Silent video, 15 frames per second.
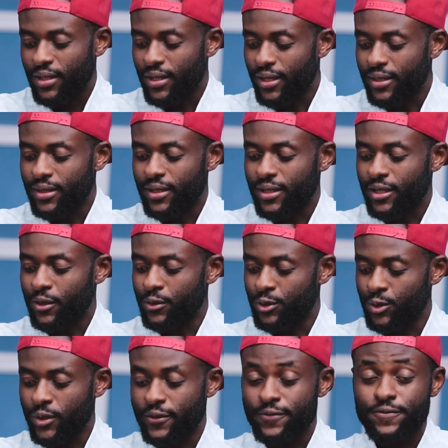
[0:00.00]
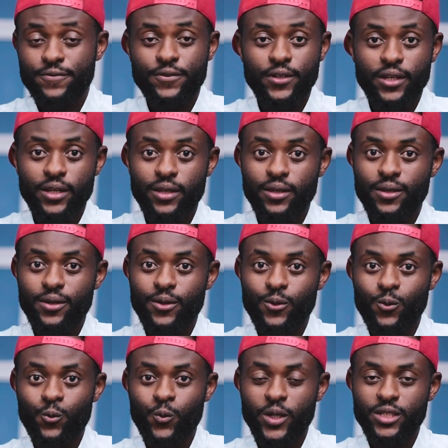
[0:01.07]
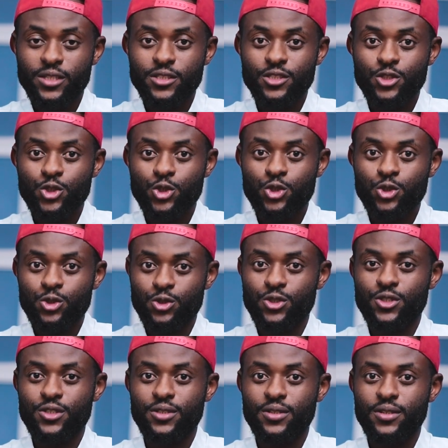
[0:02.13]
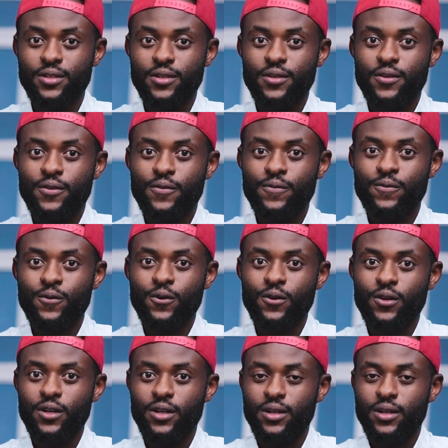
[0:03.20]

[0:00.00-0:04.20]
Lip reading: I think I will do a free wedding shoot for